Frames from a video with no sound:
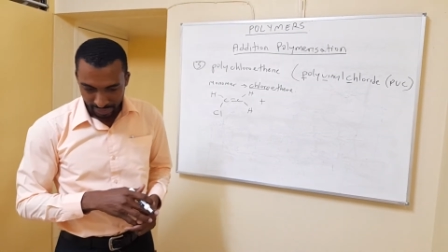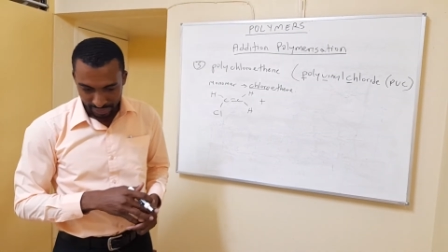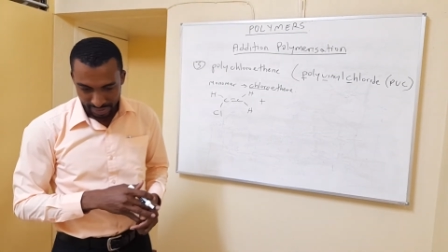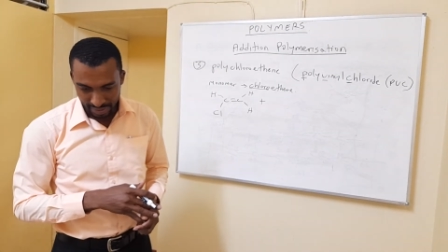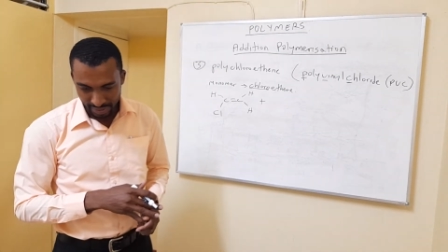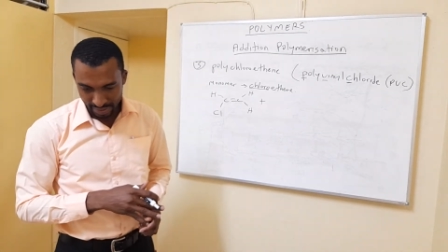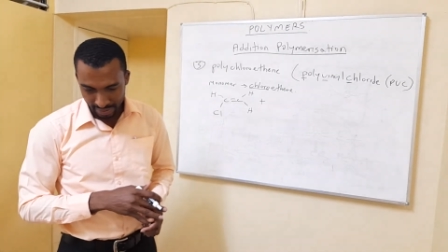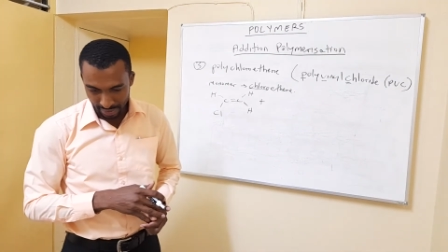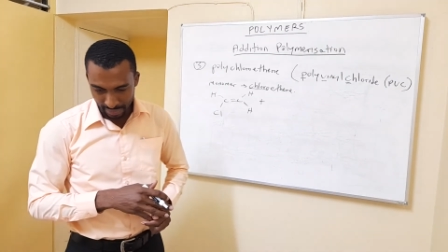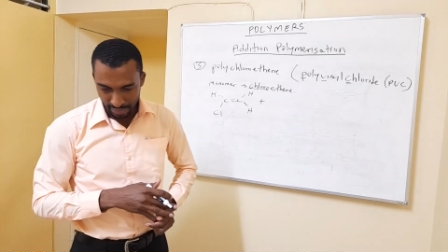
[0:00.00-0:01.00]
which is
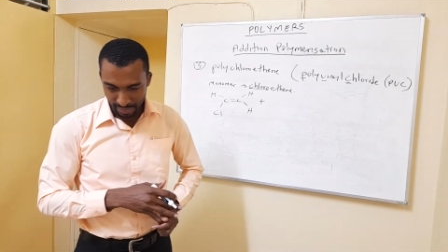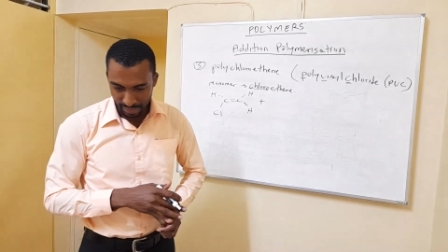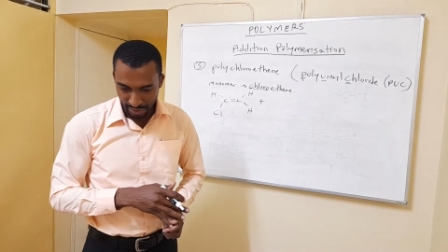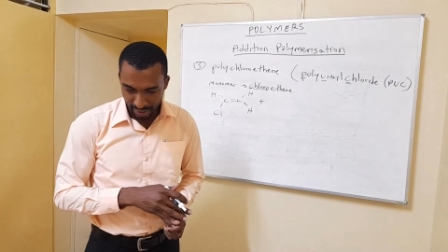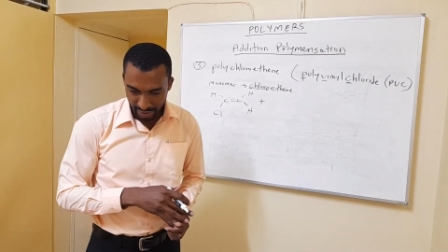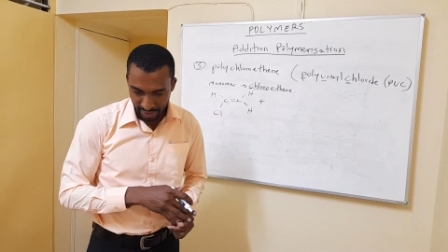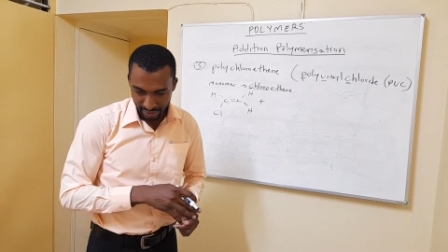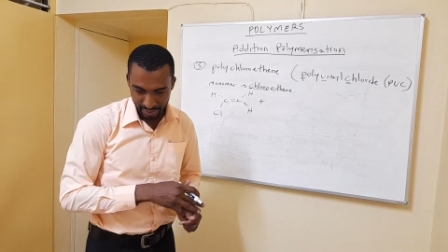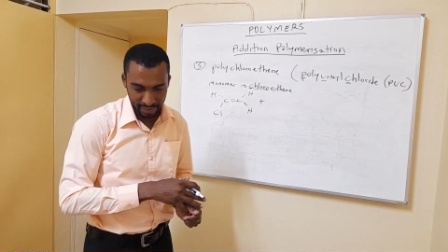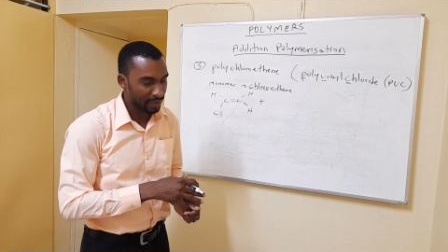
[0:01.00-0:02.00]

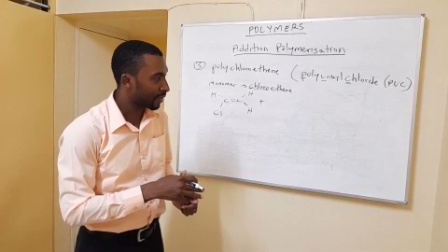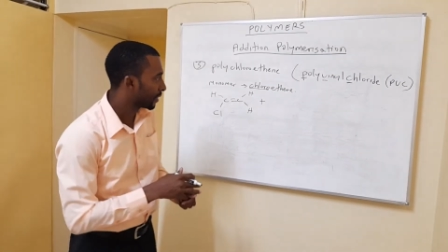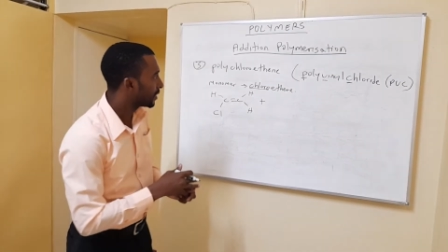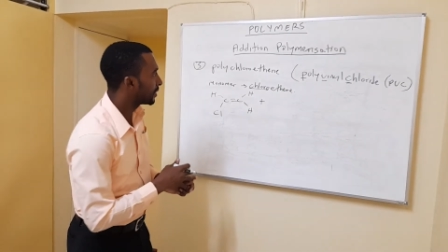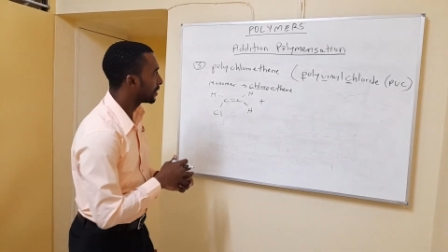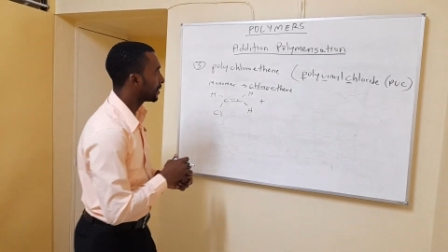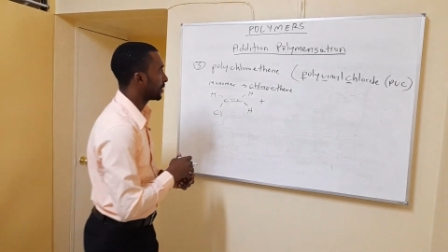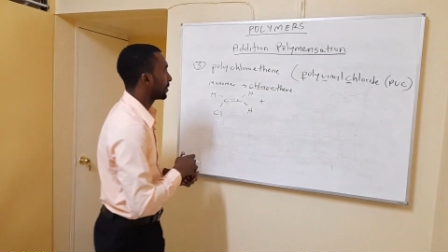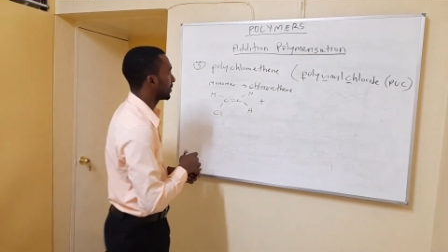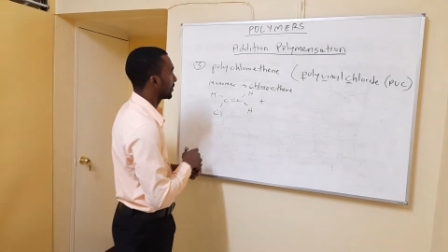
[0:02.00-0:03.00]

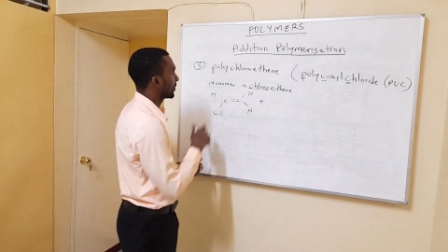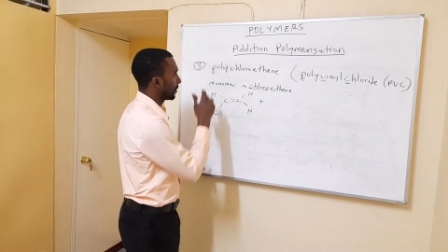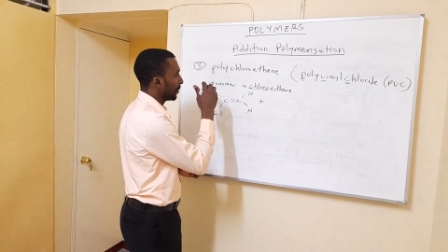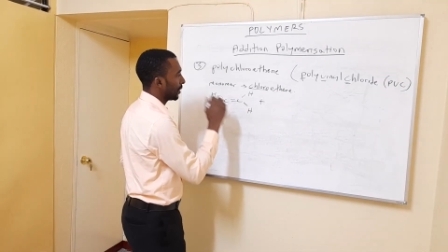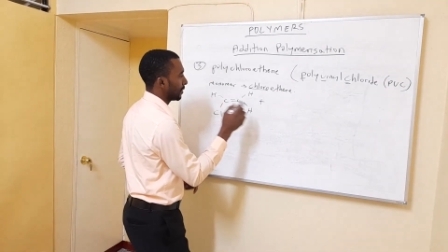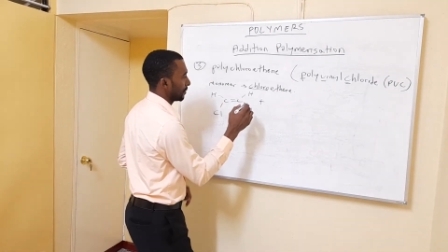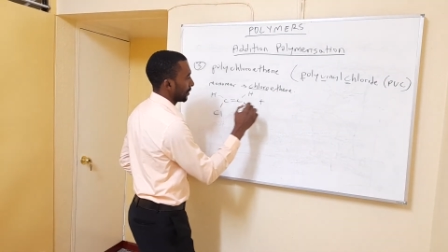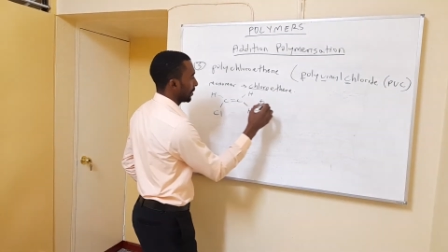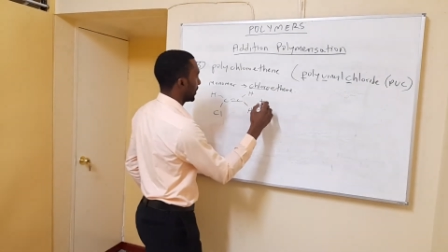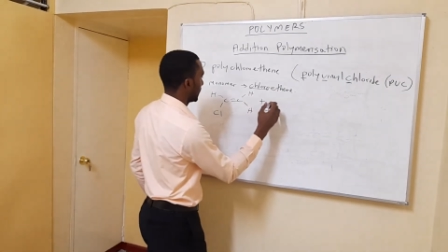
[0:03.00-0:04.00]
polychloroethene. It's a polymer,
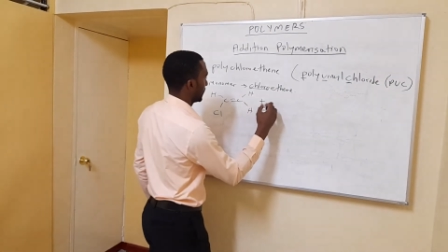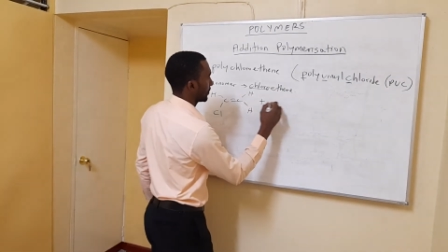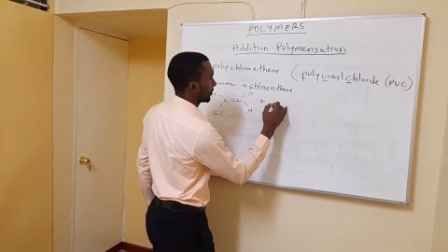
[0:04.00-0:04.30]
right?